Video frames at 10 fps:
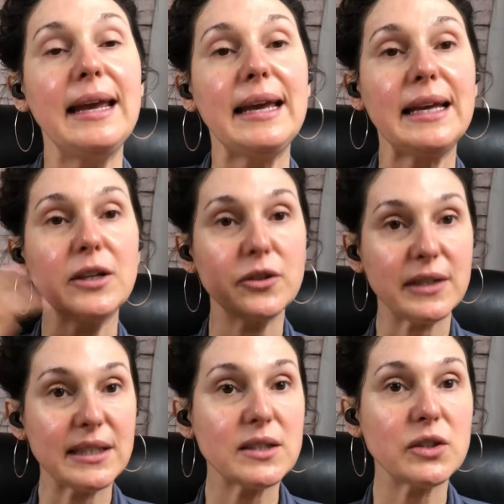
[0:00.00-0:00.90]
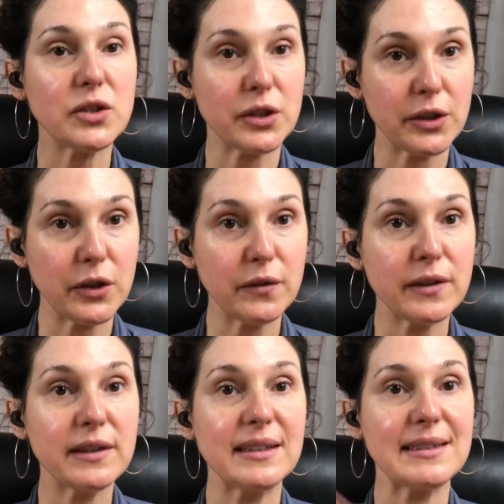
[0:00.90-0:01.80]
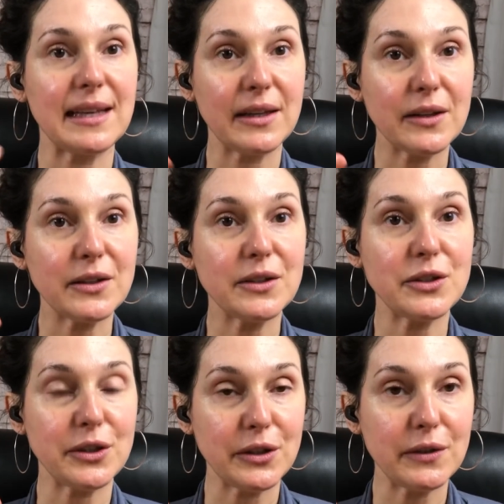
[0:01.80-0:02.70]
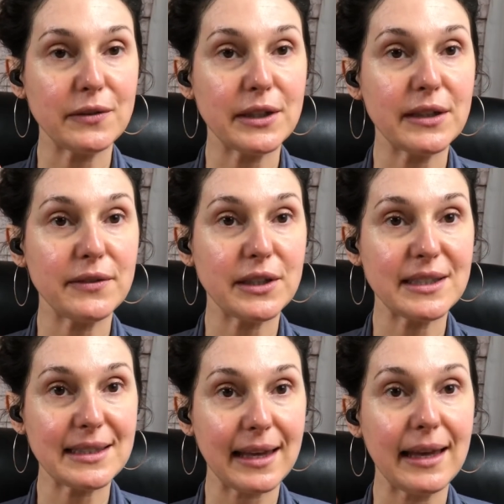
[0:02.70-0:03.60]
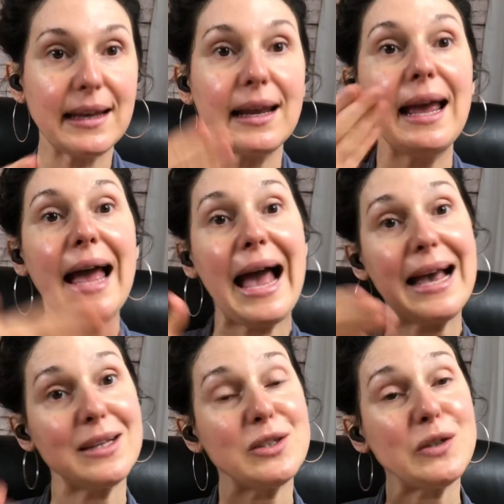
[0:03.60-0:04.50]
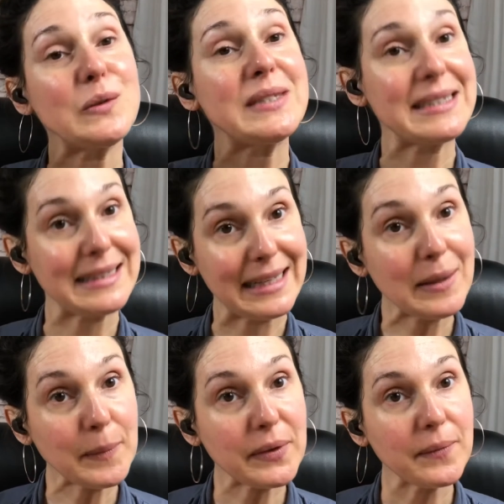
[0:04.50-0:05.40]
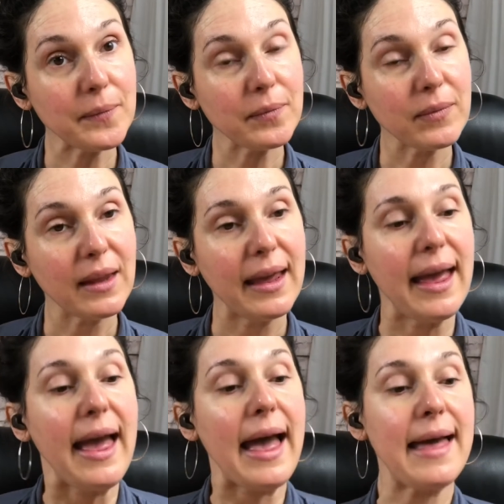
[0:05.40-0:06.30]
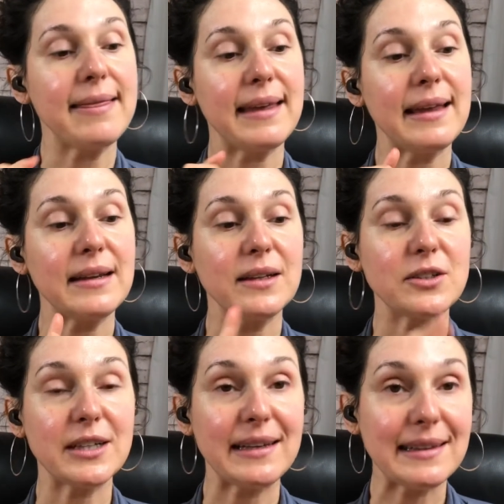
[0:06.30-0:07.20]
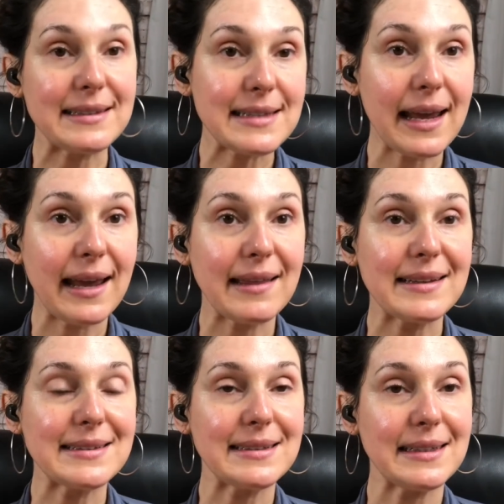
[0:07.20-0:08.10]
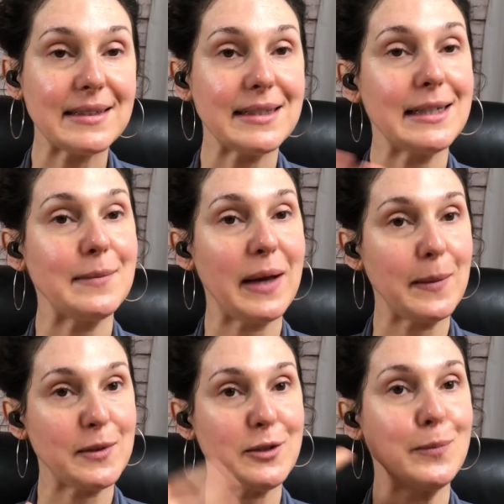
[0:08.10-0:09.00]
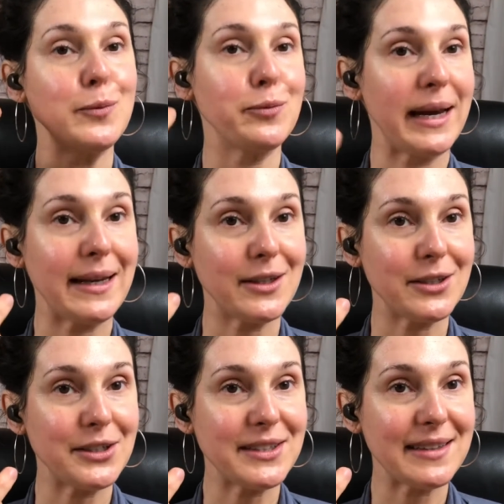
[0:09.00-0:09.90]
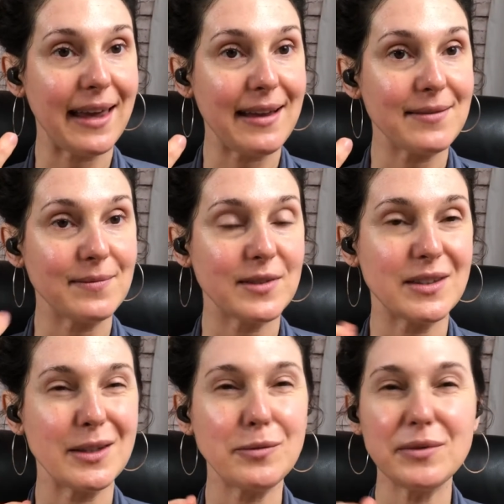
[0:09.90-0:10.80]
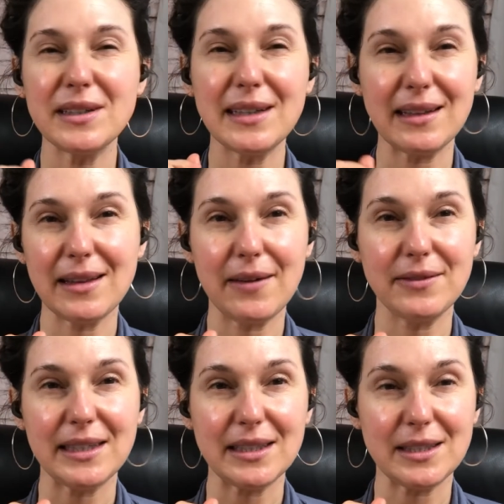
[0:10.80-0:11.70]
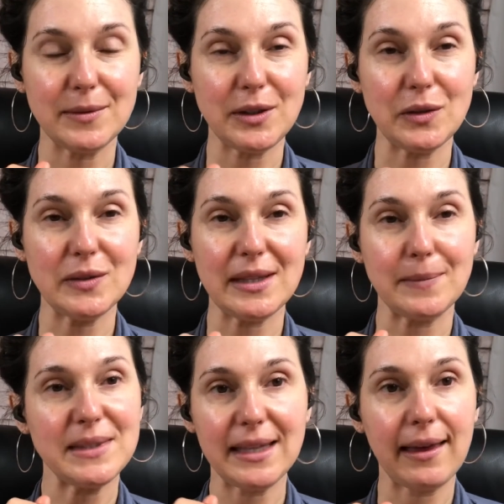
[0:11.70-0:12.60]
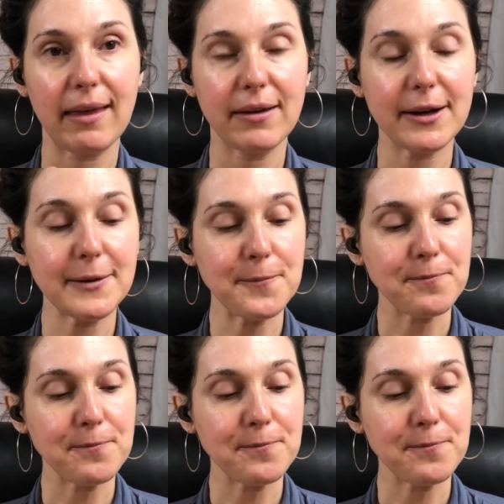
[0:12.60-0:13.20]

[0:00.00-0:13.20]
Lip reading: increase the turnover, the cellular turnover of your skin as you sleep. And then during the day, the C Serum helps to brighten your skin. So they're really lovely to use them together.